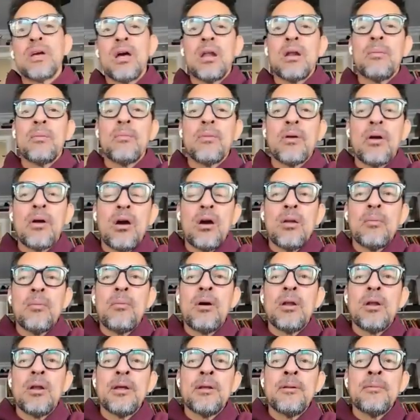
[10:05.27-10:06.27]
got them
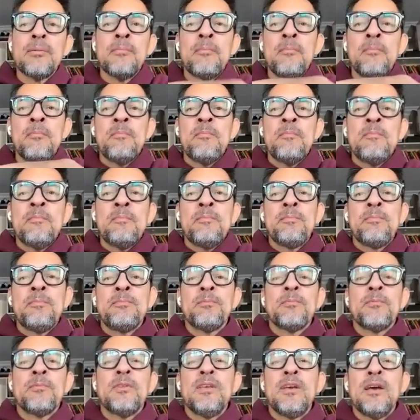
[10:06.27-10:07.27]
on it.
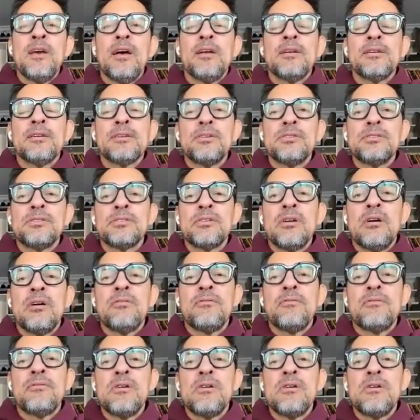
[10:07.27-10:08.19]
Yeah, good stuff.